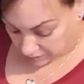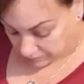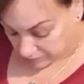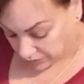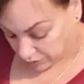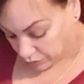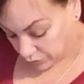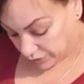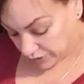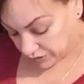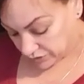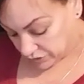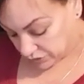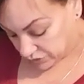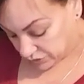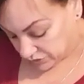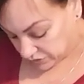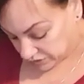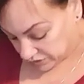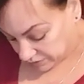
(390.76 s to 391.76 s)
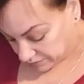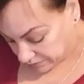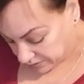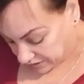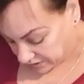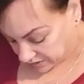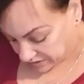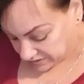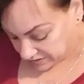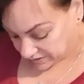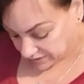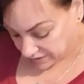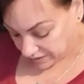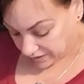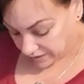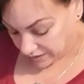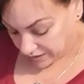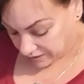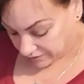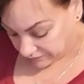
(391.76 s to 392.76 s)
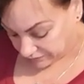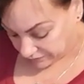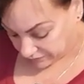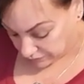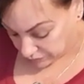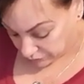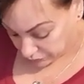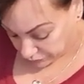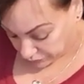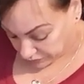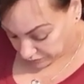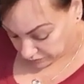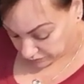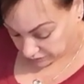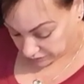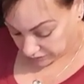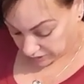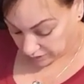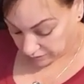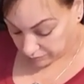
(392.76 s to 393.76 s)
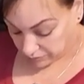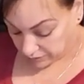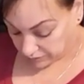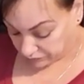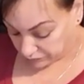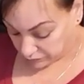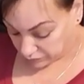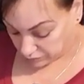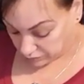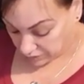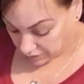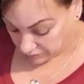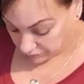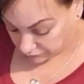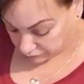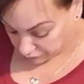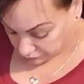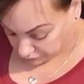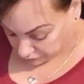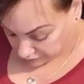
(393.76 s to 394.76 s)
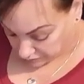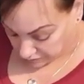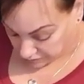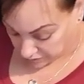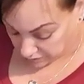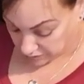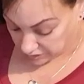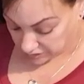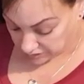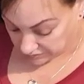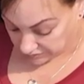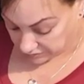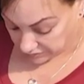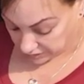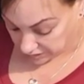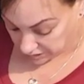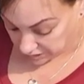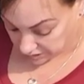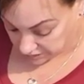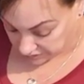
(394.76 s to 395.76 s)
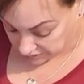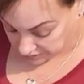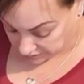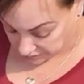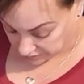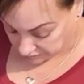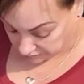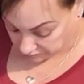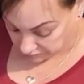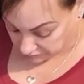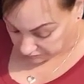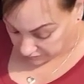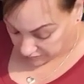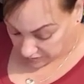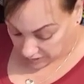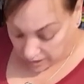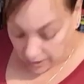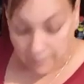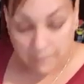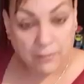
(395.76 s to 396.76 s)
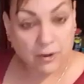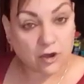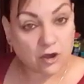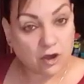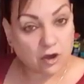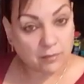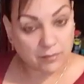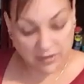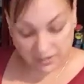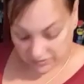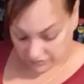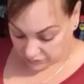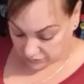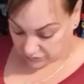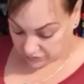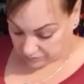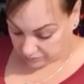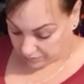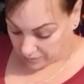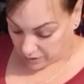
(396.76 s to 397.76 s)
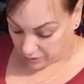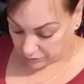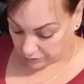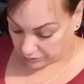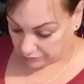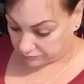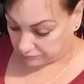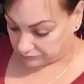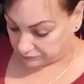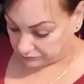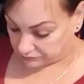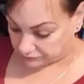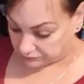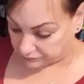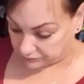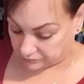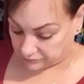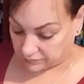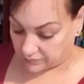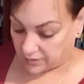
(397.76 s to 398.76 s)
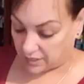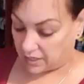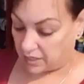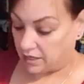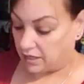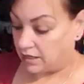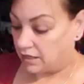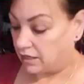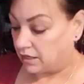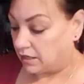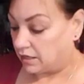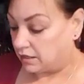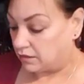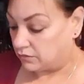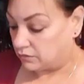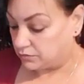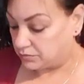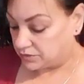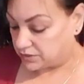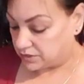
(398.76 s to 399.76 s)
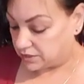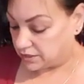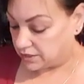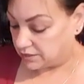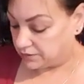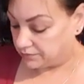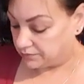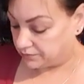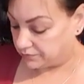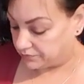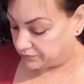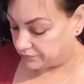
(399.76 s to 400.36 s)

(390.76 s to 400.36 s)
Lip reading: I'm not going to use it because I have the real thing, but if you don't have onions, then by all means use the powder. Oopsie.